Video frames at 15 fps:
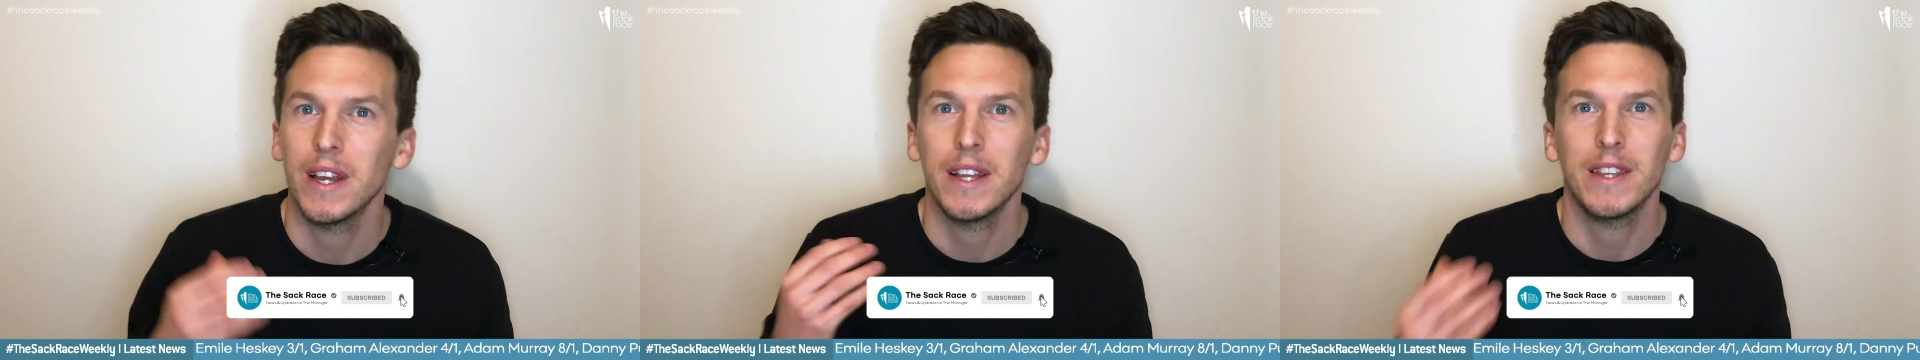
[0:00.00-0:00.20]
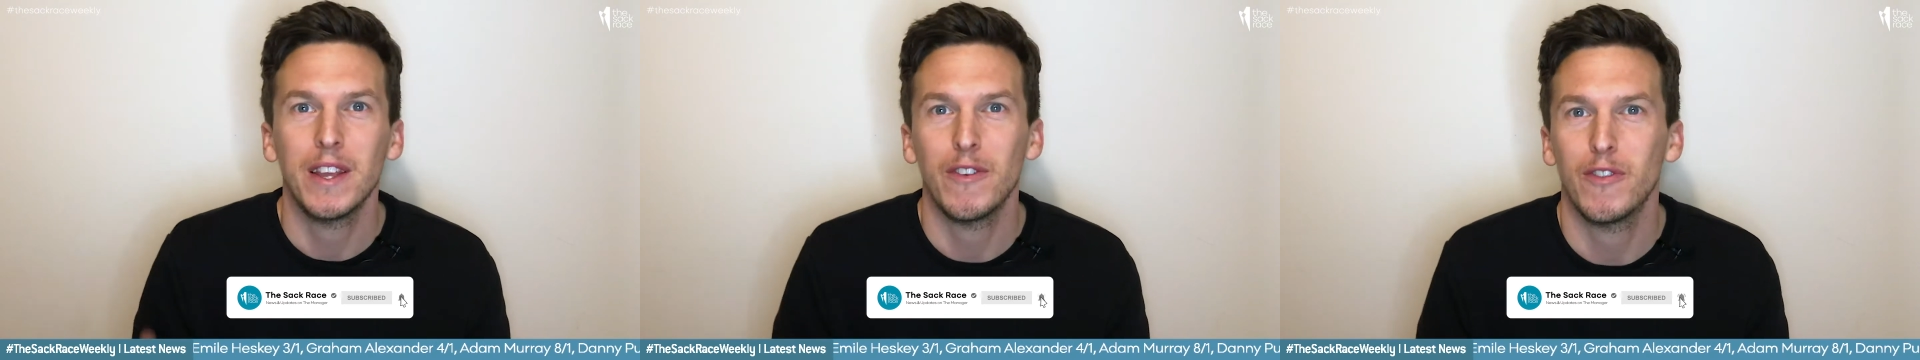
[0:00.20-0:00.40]

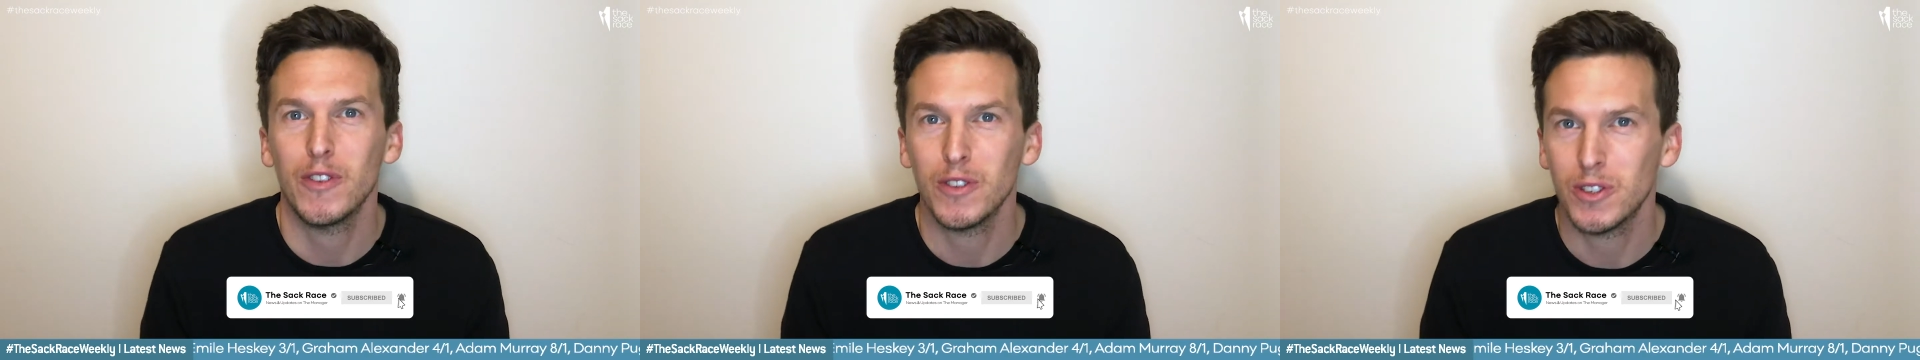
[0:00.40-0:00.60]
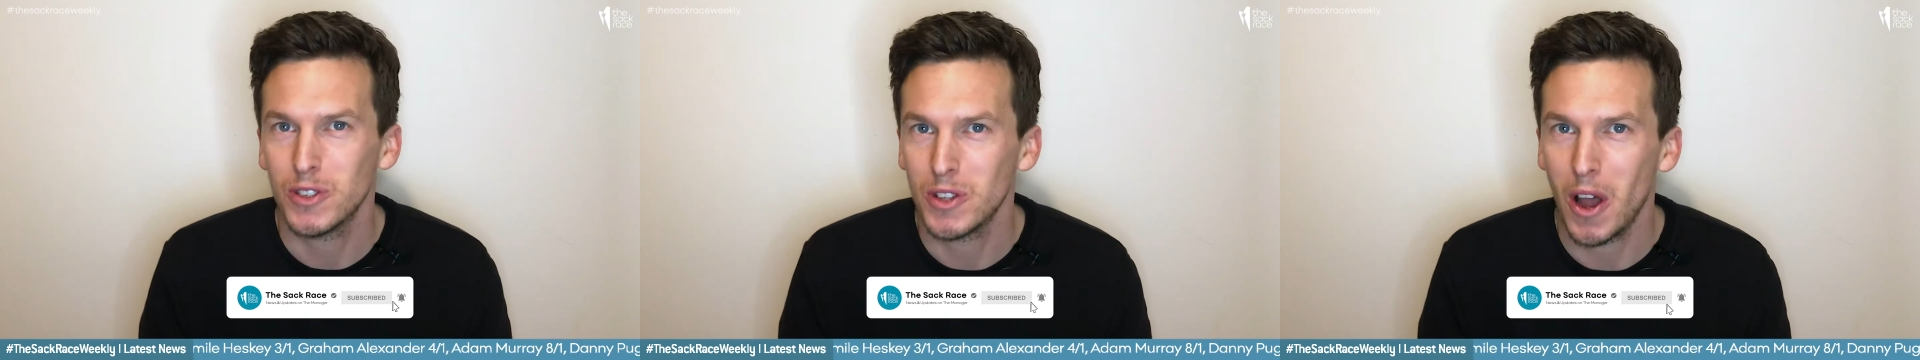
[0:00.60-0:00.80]

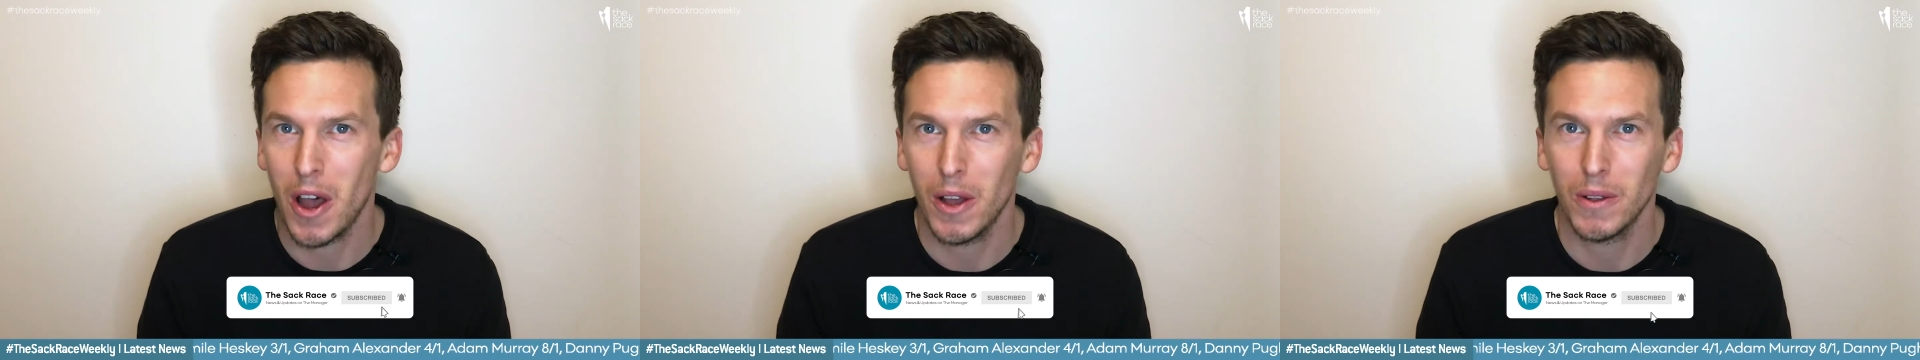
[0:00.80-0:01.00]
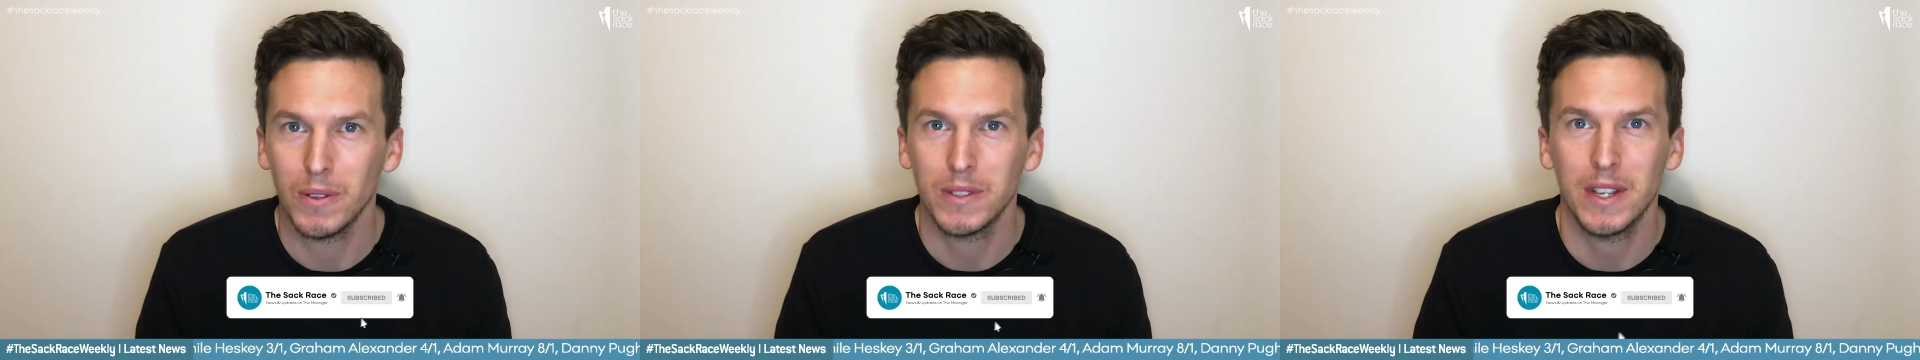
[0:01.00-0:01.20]
different
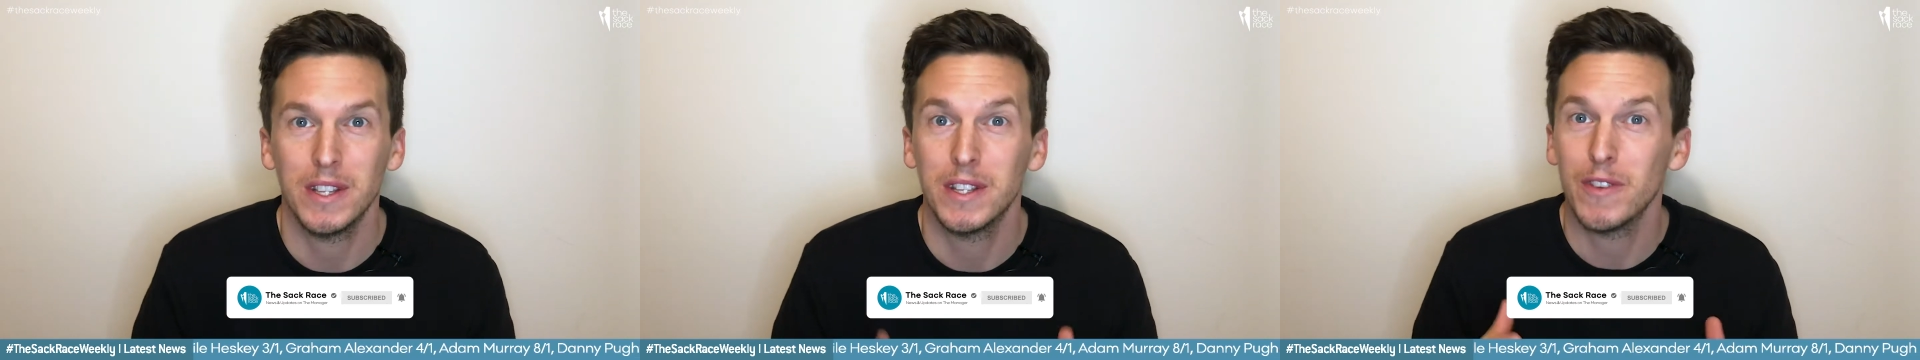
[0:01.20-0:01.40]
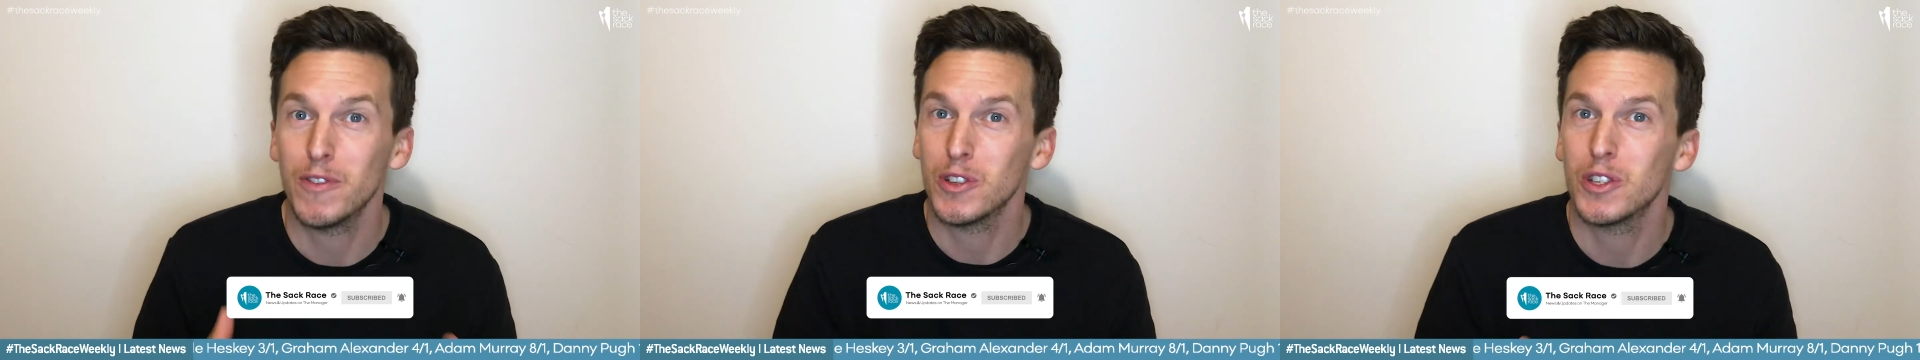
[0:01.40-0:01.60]
styles, and different